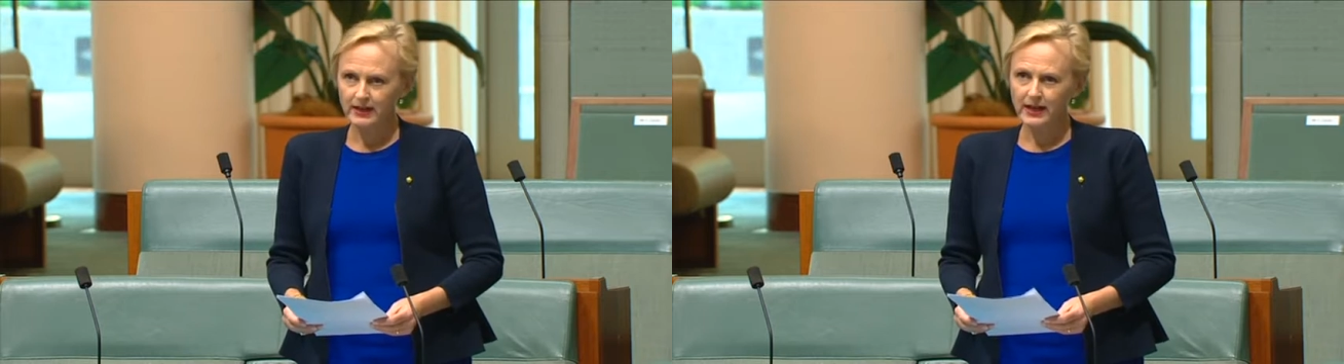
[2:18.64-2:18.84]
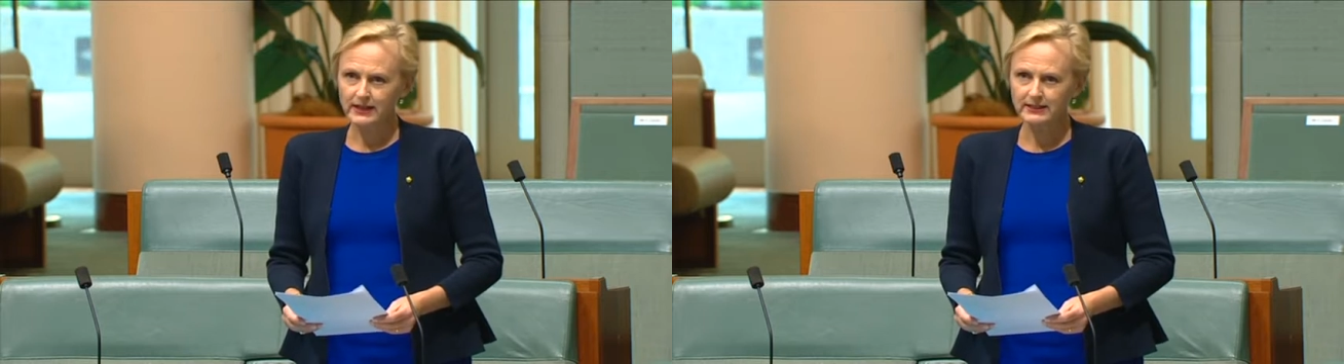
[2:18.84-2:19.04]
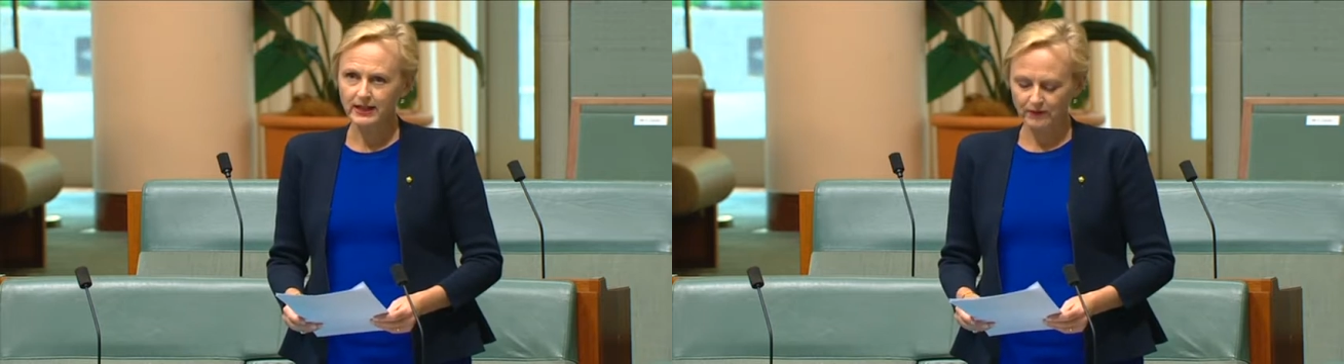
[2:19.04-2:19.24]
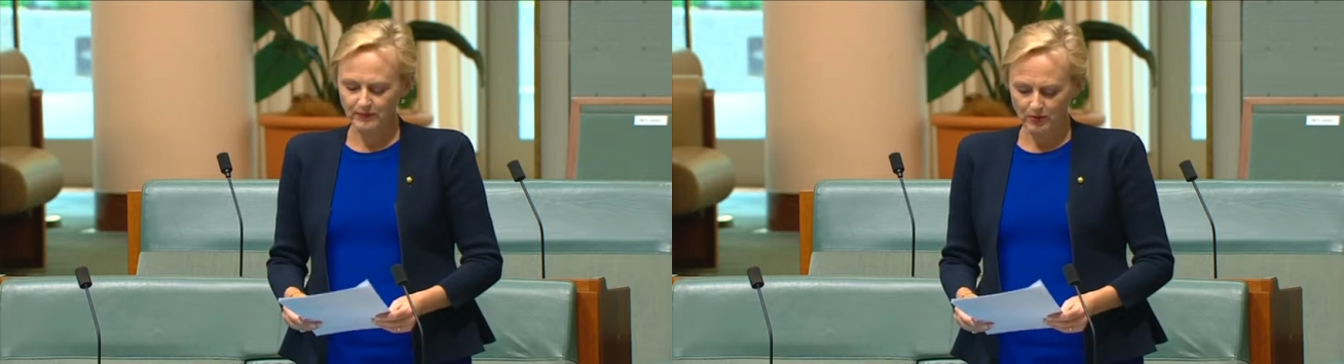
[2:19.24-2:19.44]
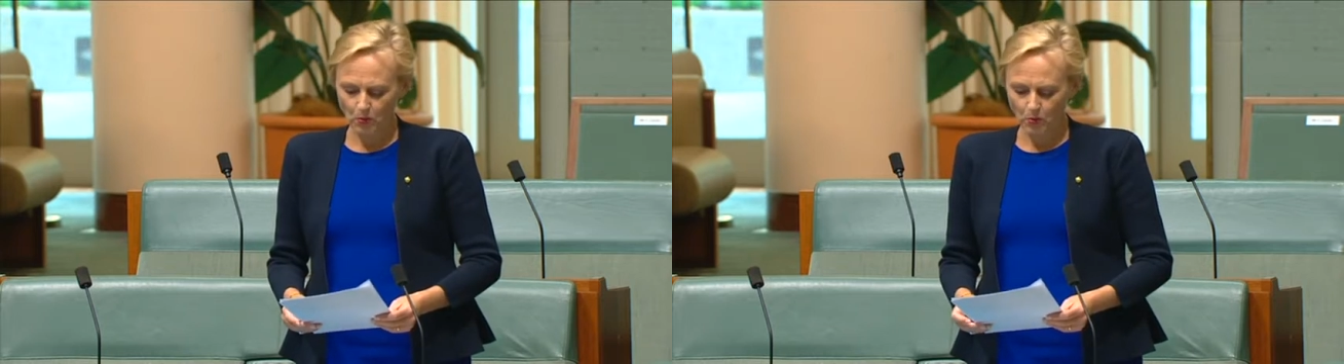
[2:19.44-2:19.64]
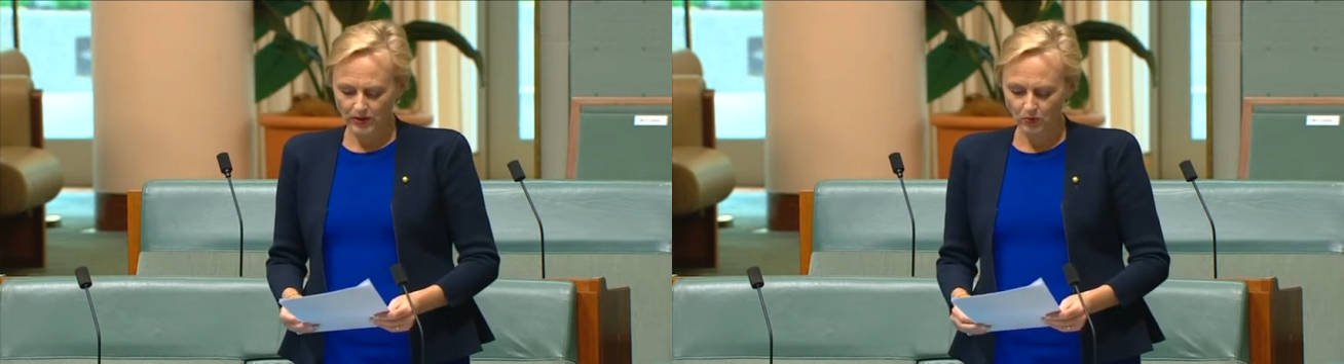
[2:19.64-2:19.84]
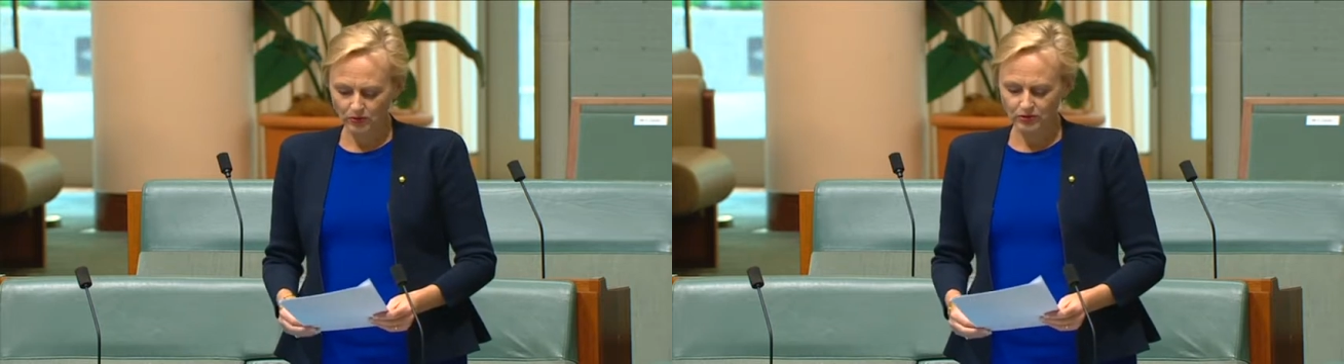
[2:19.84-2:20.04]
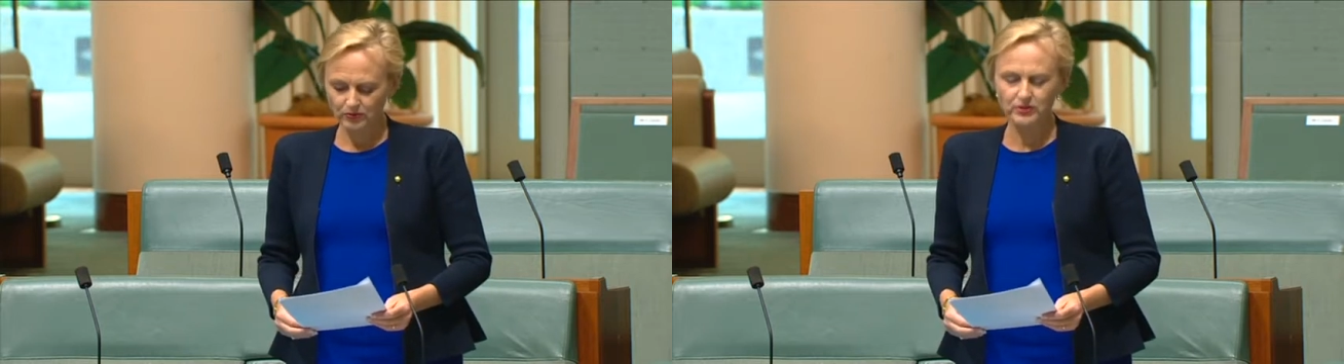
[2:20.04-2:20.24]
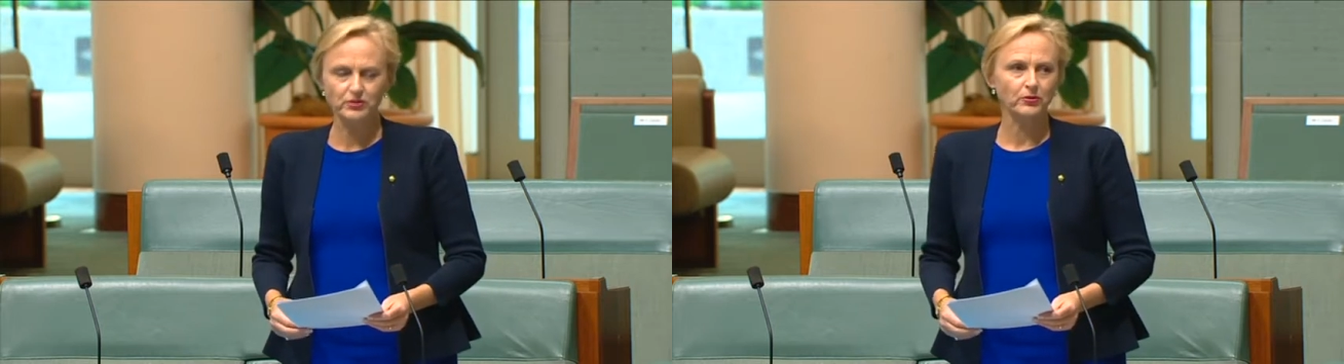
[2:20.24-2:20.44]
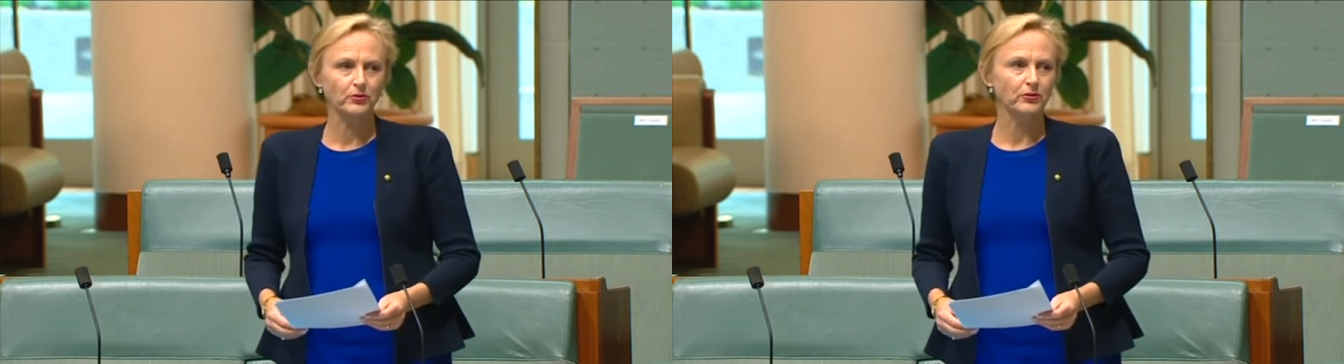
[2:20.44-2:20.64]
As a government, we want to
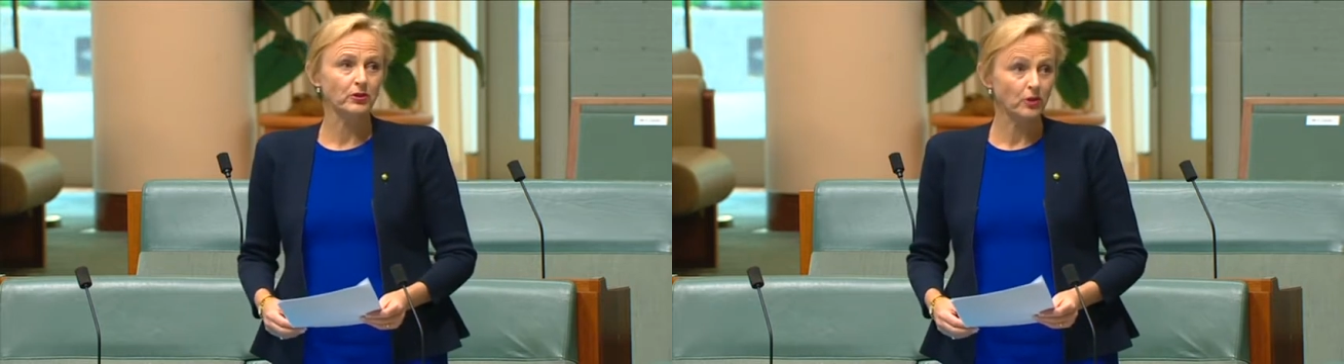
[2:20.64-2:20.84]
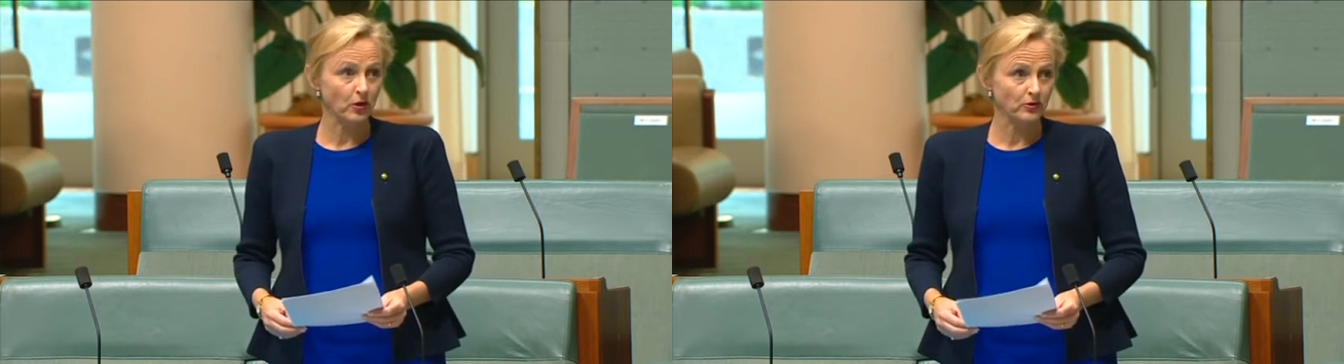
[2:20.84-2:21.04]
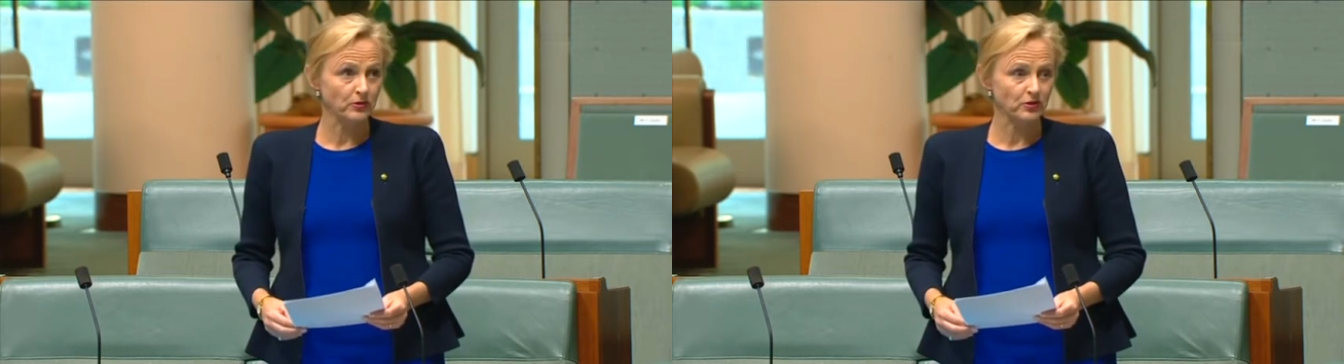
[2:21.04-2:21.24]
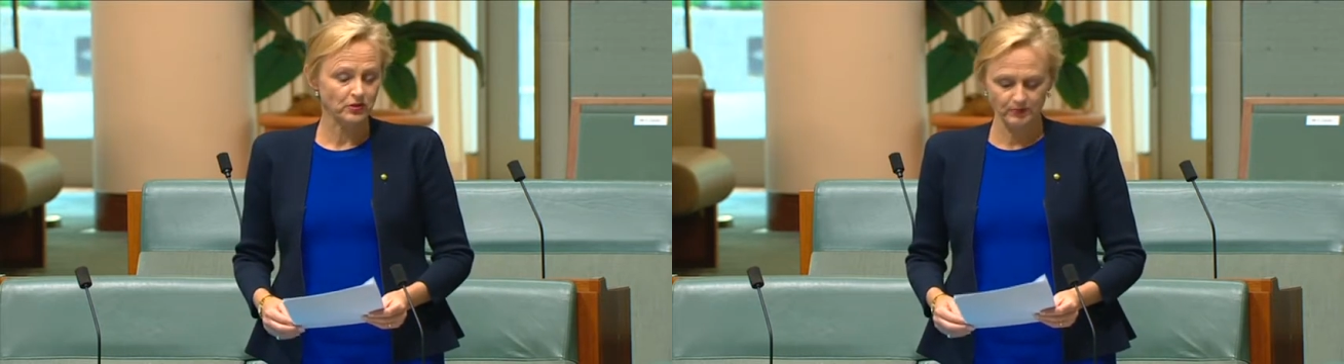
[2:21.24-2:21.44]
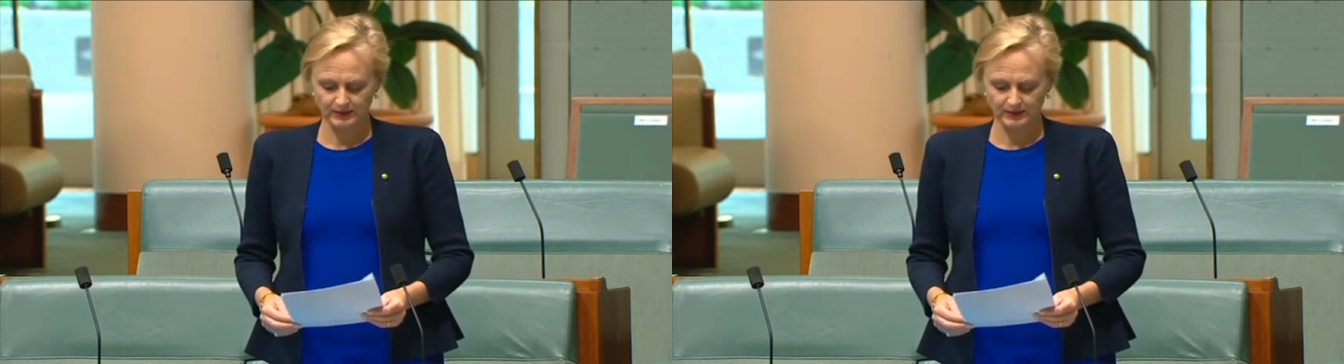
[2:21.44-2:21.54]
ensure the long-term